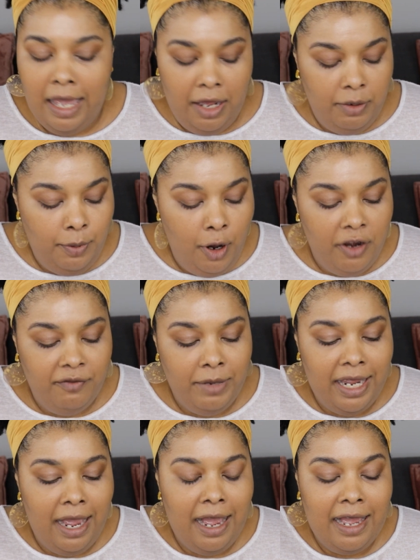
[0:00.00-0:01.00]
outer part of
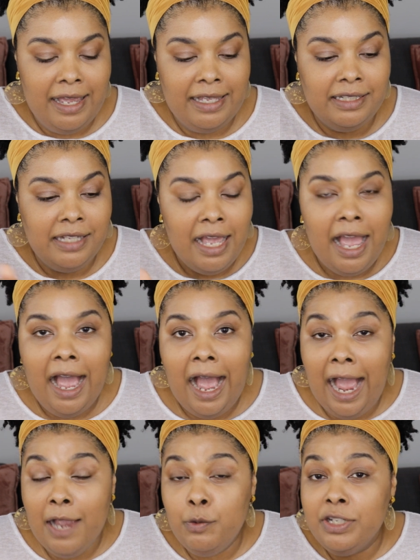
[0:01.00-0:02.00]
my eyes.
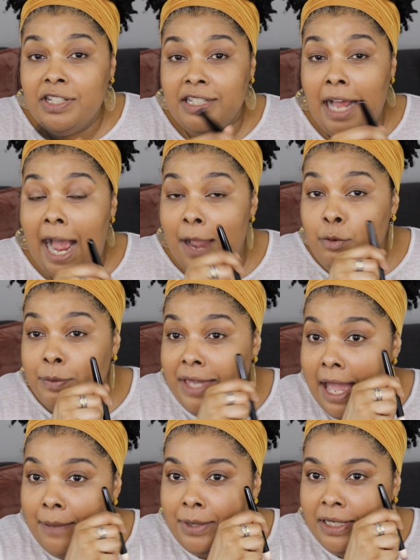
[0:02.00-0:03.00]
I would be
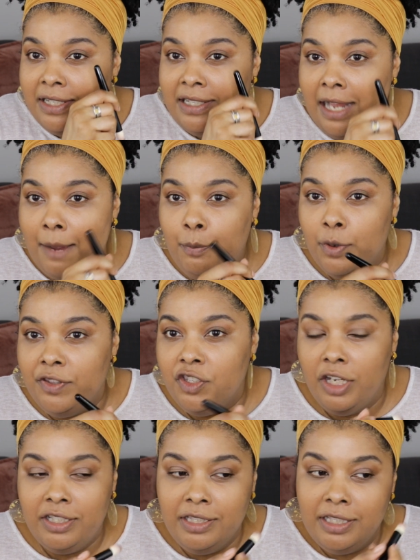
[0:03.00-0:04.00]
happy to stop with
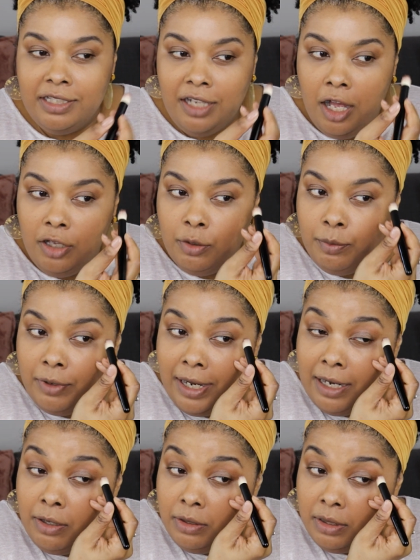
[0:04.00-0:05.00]
just this color
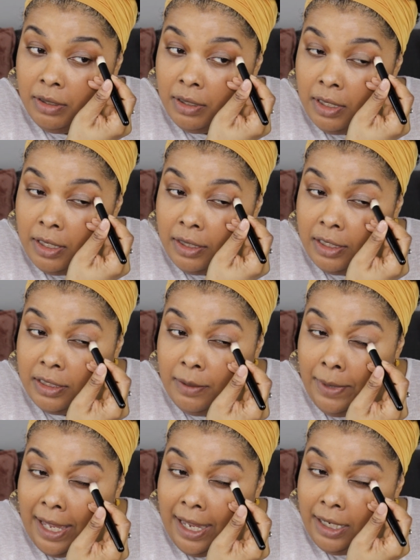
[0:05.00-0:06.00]
brown, the
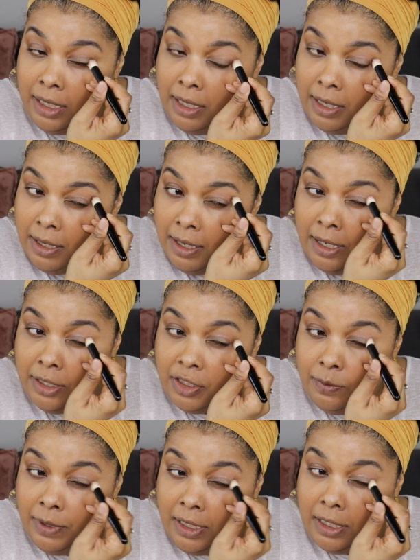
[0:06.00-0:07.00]
Tabac,
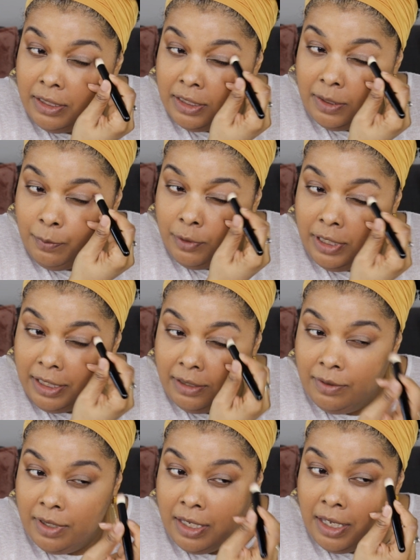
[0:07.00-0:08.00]
just because it's
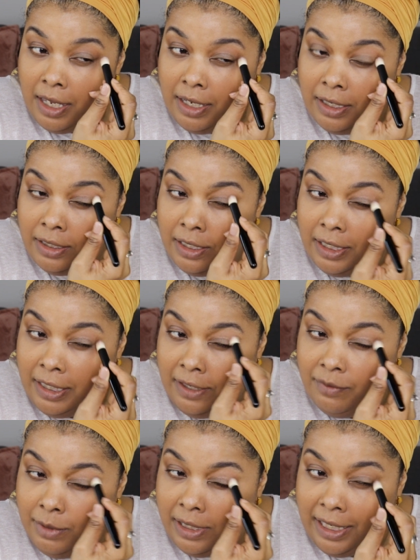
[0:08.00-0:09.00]
pretty. And it
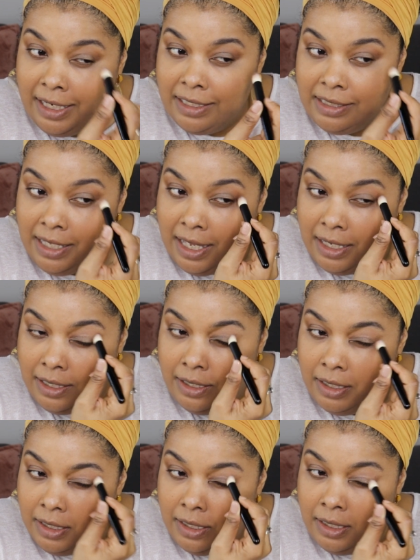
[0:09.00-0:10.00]
gives me, like I said,
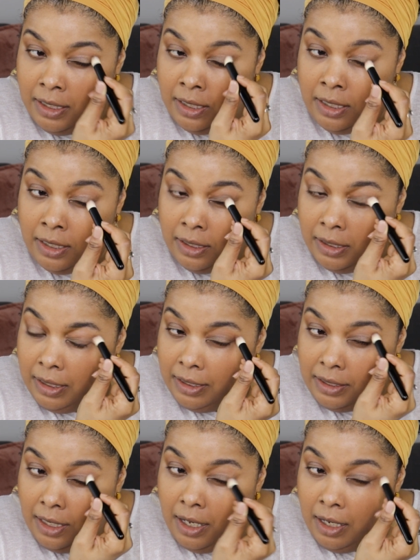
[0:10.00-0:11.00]

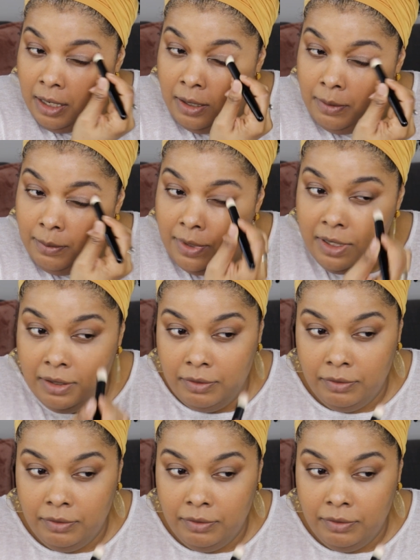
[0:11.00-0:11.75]
this may